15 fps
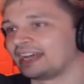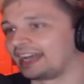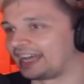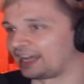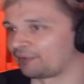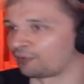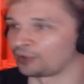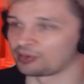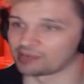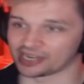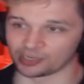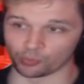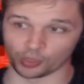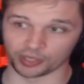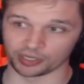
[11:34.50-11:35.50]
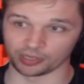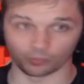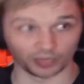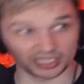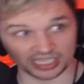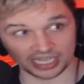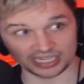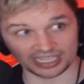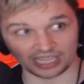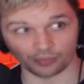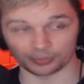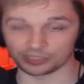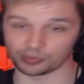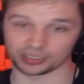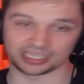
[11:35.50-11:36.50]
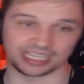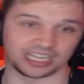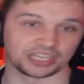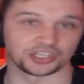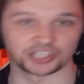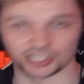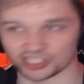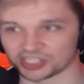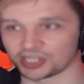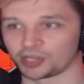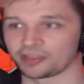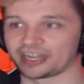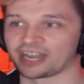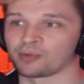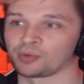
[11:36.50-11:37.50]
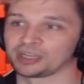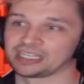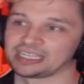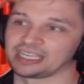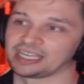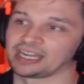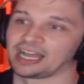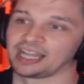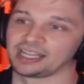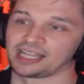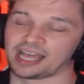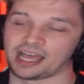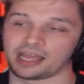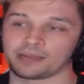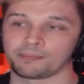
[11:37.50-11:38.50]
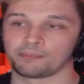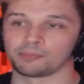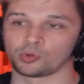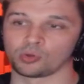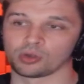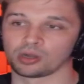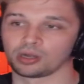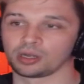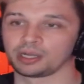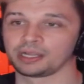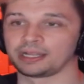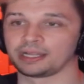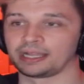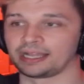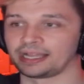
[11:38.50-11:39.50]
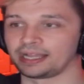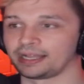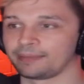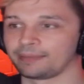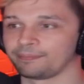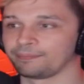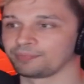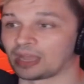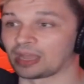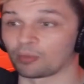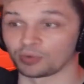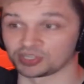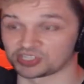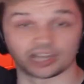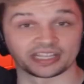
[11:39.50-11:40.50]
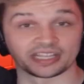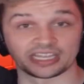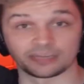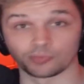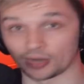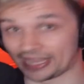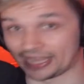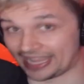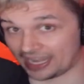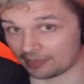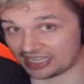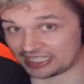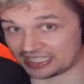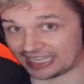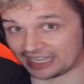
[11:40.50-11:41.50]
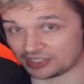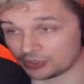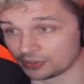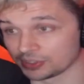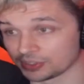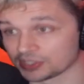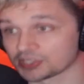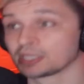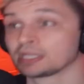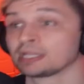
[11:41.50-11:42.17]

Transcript: For anybody wondering, what are you going to get? What do you want to get? Just know that I want to get a lot more. I want to start getting more anime tattoos.